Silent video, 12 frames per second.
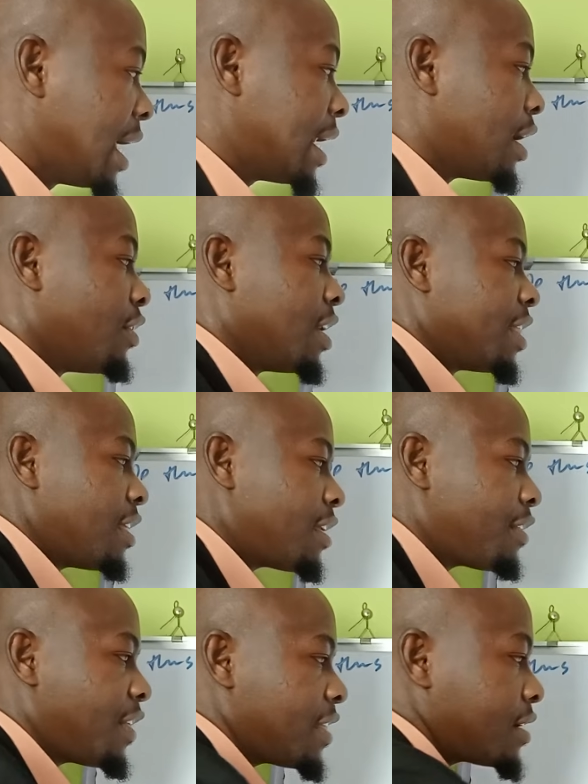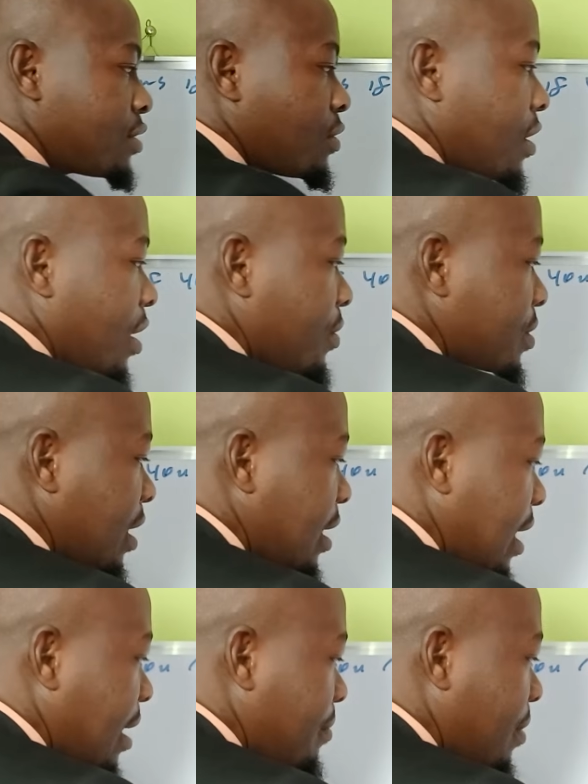Now, the other 2,000
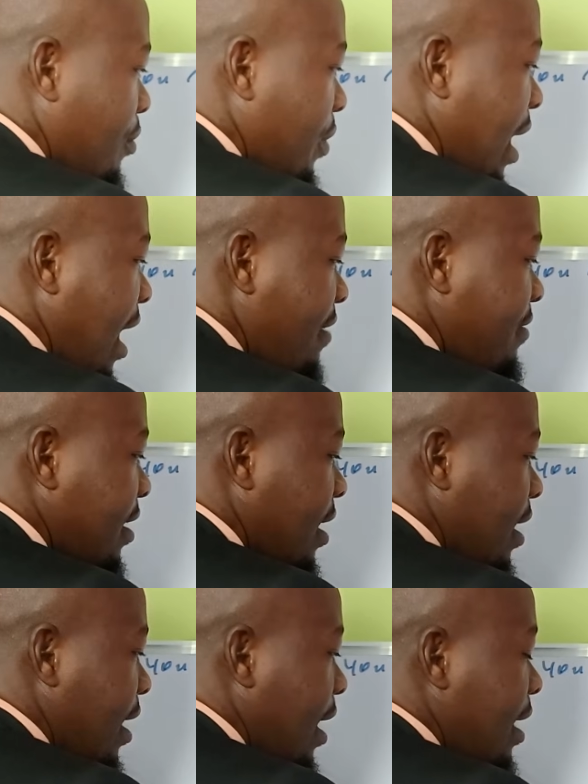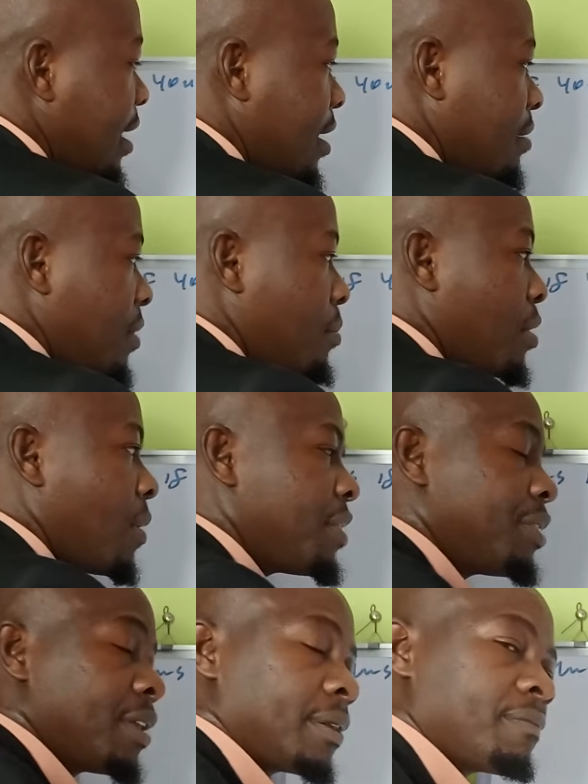that we are having here, remember
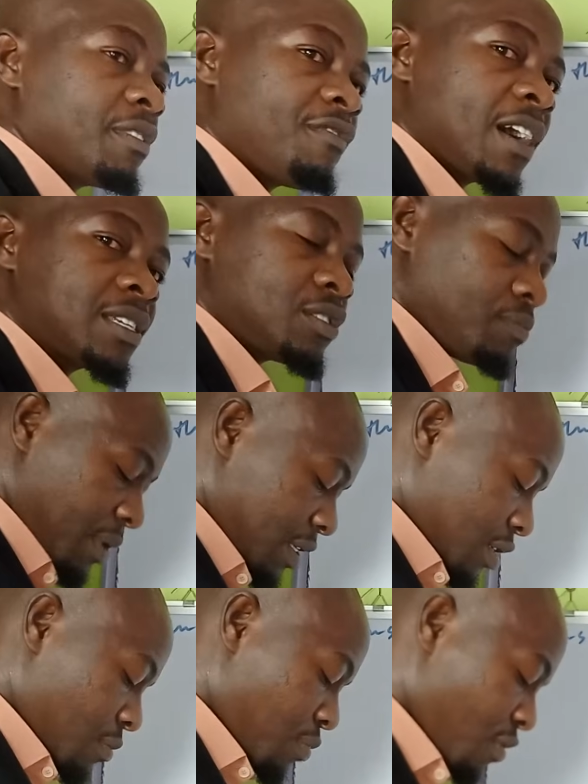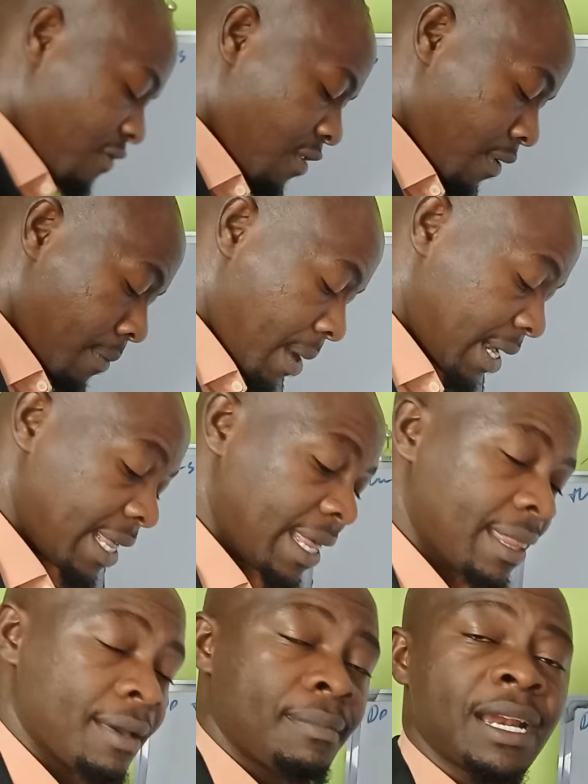one thing, the first principle of our money
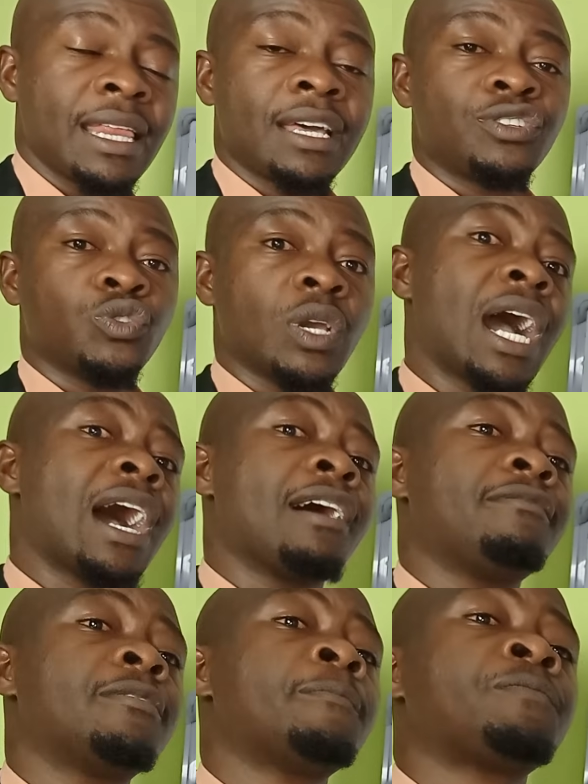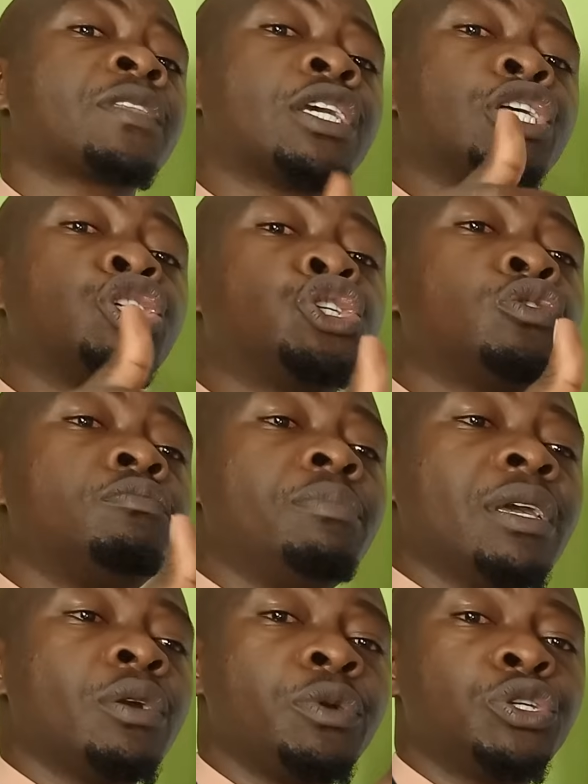and the money that we have, it should
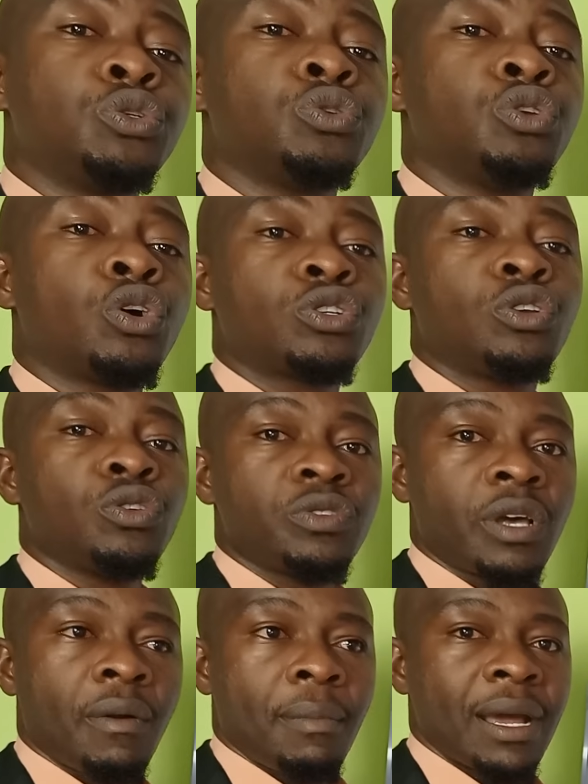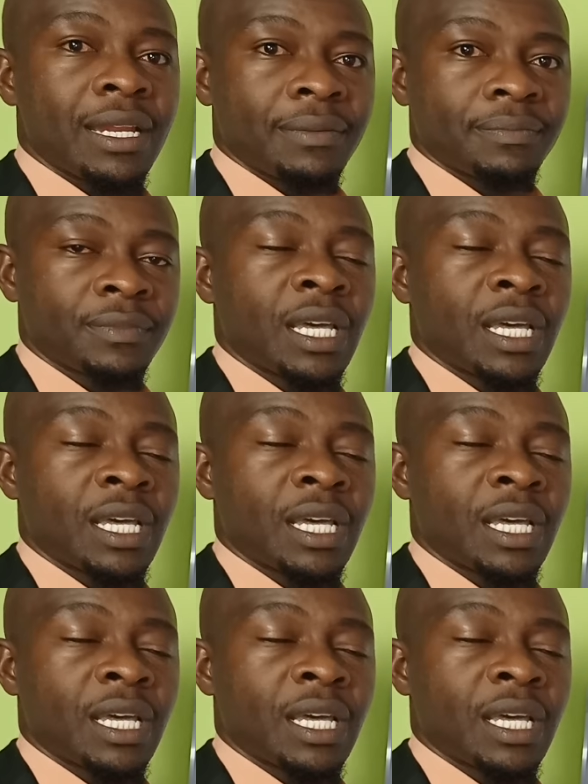be, we should not lose our money.